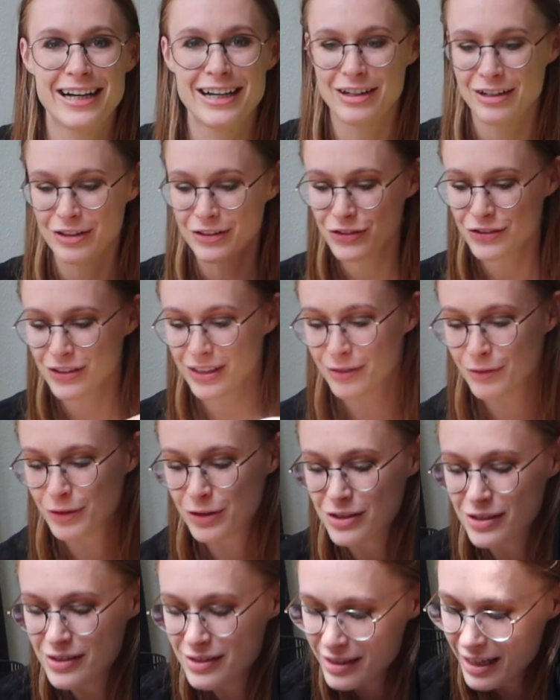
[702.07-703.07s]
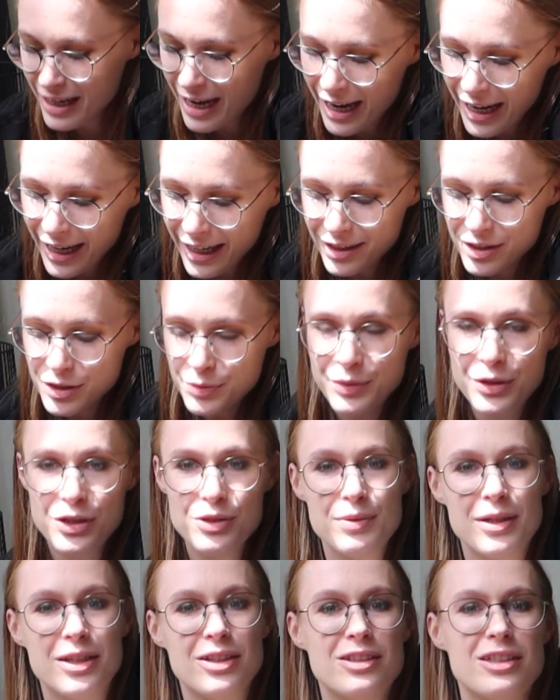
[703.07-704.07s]
Gunter wants to say hi, I suppose,
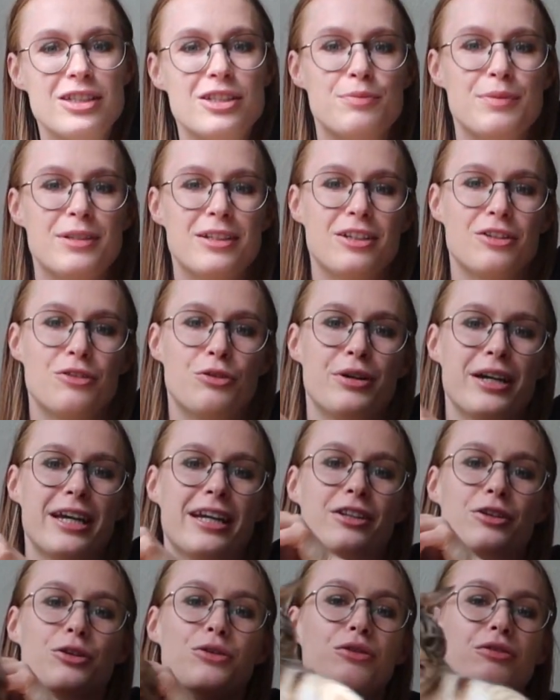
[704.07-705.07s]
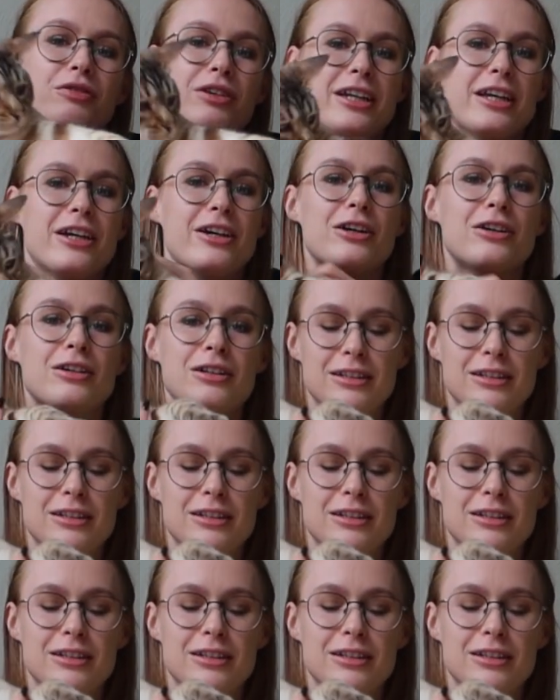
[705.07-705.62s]
because he's been annoying the whole video.